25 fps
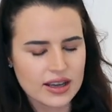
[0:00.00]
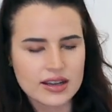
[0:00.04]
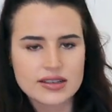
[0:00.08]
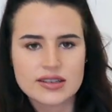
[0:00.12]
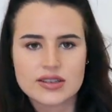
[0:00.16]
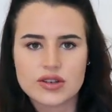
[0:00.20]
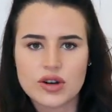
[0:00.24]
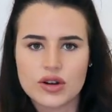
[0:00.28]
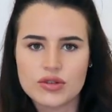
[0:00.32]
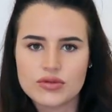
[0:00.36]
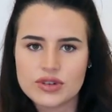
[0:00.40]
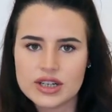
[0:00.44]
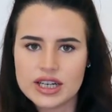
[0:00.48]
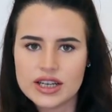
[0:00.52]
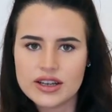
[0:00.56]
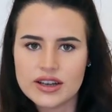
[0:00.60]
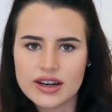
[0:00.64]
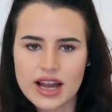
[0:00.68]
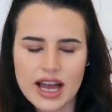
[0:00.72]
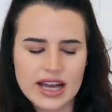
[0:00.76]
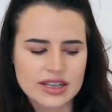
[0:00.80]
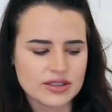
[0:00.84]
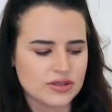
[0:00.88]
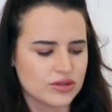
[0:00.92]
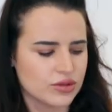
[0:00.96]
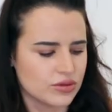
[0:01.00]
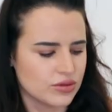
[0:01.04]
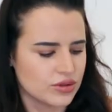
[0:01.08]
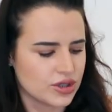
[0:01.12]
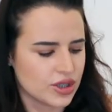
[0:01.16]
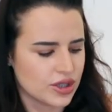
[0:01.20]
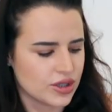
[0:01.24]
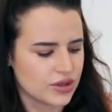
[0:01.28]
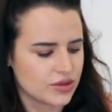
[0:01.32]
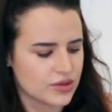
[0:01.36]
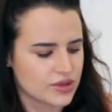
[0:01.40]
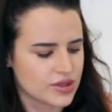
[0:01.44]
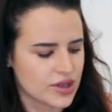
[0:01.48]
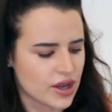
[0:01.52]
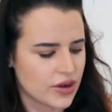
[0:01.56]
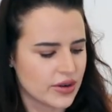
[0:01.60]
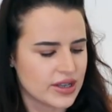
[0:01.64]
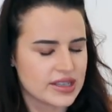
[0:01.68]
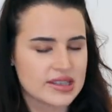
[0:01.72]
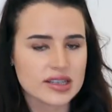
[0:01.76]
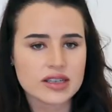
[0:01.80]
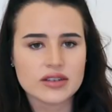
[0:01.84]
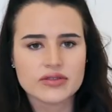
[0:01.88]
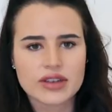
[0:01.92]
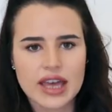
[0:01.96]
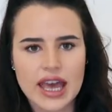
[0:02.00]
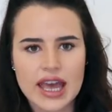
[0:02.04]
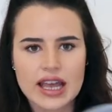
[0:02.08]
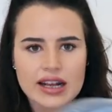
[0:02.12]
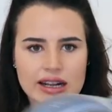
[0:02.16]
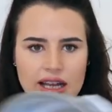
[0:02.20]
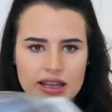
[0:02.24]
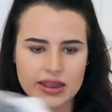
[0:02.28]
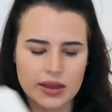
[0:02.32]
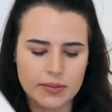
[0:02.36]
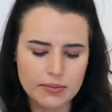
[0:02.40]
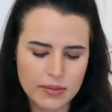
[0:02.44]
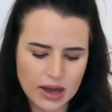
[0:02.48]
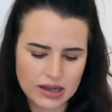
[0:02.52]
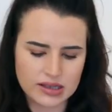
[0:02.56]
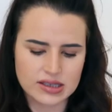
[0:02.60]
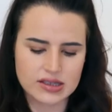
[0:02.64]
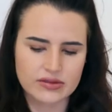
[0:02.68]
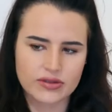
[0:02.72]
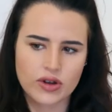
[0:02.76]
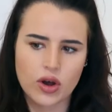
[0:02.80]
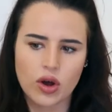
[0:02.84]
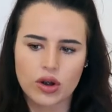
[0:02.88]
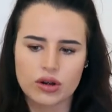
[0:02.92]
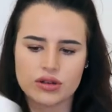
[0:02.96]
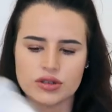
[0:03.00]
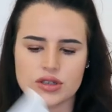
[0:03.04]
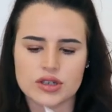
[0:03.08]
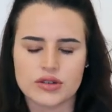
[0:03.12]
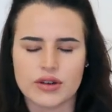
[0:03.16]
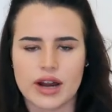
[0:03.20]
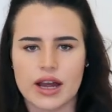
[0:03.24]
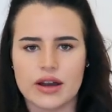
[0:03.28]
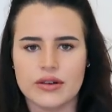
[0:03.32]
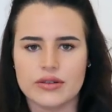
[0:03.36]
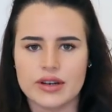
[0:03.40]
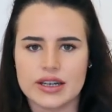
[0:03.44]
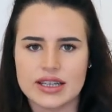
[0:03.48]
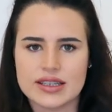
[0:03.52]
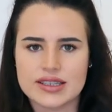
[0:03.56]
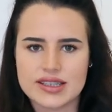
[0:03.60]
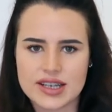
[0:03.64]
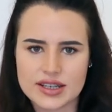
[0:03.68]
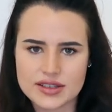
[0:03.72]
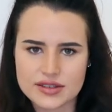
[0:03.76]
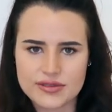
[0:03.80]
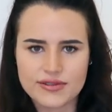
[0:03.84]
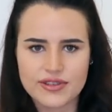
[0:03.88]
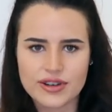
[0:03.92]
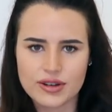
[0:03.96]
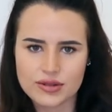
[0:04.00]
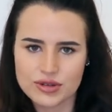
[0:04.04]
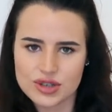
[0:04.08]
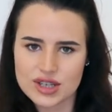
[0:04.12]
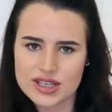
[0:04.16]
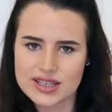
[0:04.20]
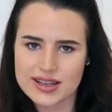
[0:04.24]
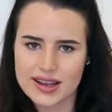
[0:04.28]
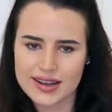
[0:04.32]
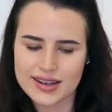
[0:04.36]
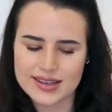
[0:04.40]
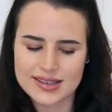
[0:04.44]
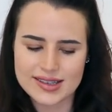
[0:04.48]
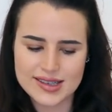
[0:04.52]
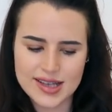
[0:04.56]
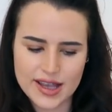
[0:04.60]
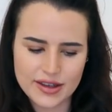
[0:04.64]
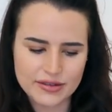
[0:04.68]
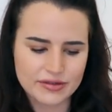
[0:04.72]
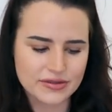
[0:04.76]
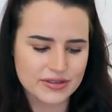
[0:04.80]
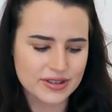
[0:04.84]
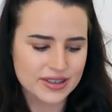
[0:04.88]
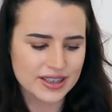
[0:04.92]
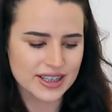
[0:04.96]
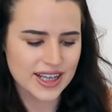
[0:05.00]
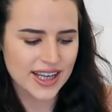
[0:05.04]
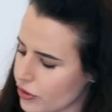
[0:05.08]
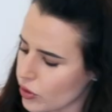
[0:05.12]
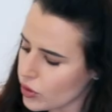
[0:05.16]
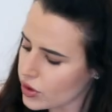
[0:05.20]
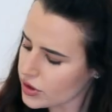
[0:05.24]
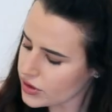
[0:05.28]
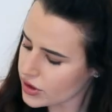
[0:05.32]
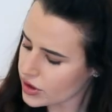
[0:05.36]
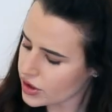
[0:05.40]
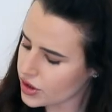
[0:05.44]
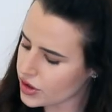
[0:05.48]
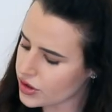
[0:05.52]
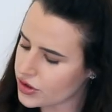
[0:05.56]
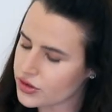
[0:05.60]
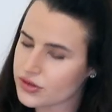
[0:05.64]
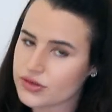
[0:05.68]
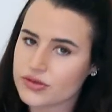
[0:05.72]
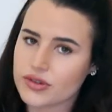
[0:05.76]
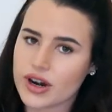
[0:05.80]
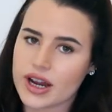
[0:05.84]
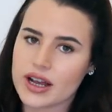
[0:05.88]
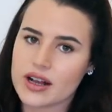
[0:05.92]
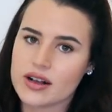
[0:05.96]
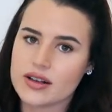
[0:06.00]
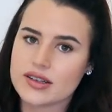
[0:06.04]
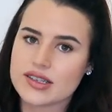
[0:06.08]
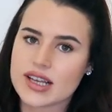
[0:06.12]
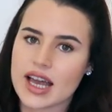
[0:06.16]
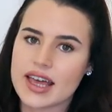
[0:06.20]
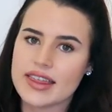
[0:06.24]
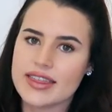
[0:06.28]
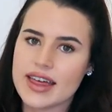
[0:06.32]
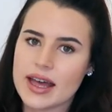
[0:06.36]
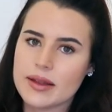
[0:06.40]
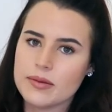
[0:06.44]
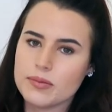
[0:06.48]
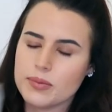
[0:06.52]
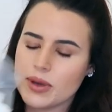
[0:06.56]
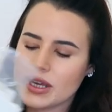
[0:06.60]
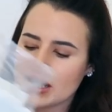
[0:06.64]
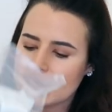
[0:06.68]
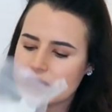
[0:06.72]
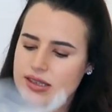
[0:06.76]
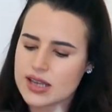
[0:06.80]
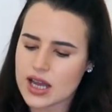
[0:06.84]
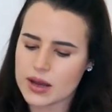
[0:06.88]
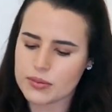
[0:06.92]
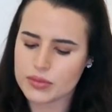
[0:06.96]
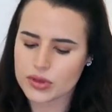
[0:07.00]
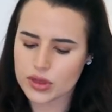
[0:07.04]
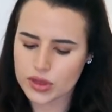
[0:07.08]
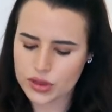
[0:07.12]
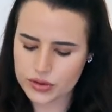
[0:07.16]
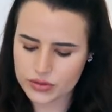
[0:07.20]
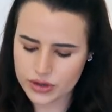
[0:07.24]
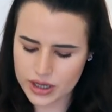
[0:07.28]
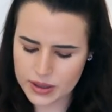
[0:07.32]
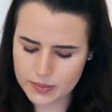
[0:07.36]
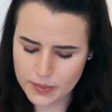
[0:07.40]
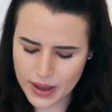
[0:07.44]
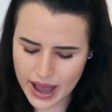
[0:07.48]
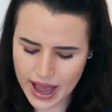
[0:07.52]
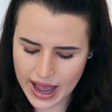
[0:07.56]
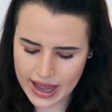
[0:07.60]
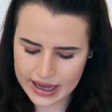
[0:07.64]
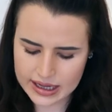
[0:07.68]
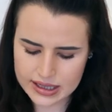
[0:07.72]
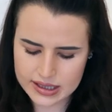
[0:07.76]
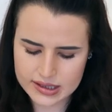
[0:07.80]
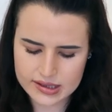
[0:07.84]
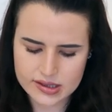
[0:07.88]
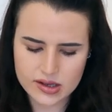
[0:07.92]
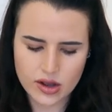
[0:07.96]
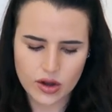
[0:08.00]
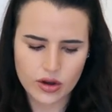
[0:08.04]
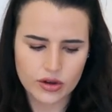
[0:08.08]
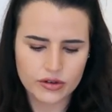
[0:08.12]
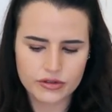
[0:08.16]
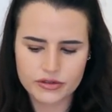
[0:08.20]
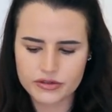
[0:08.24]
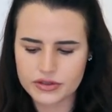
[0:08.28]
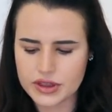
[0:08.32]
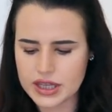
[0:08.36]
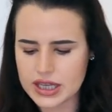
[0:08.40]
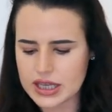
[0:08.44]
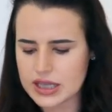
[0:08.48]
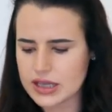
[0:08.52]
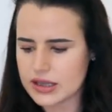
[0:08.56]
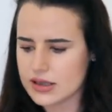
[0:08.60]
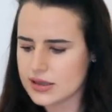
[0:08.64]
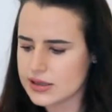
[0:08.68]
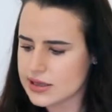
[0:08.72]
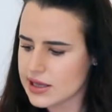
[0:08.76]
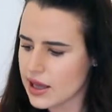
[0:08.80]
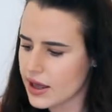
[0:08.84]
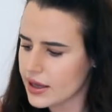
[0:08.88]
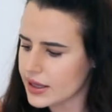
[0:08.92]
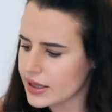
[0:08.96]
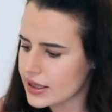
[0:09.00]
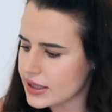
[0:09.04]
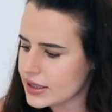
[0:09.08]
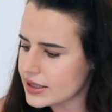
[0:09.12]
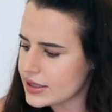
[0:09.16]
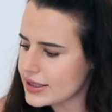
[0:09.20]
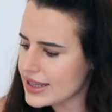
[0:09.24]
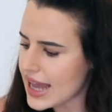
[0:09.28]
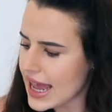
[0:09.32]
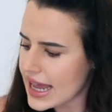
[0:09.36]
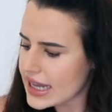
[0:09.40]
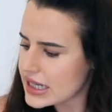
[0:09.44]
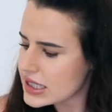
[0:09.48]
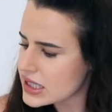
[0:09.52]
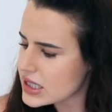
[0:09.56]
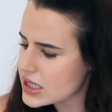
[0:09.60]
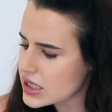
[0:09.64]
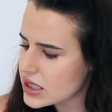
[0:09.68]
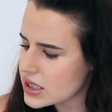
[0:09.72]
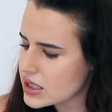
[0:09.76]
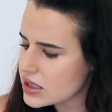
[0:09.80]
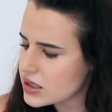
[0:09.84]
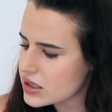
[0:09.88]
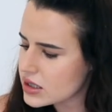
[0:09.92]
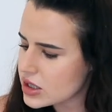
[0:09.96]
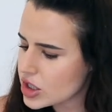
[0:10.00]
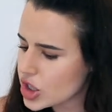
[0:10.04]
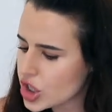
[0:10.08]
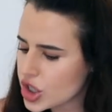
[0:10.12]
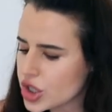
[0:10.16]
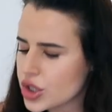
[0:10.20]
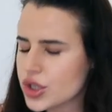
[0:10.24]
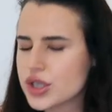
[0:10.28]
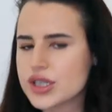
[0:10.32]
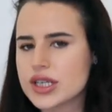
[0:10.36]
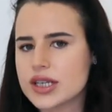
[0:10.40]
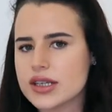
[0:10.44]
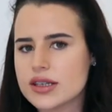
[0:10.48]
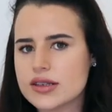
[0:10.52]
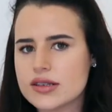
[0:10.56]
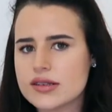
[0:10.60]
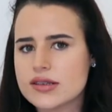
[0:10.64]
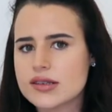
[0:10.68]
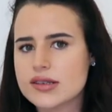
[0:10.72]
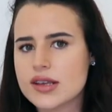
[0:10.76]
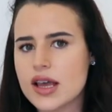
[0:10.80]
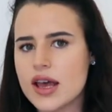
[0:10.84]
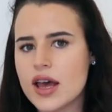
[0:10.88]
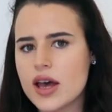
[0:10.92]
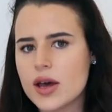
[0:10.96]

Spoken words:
It's got a really good handle too. So instead of getting like the massive colander out, it does feel just like a sieve. For the curtain rails, I then picked up three packs of these like net curtains,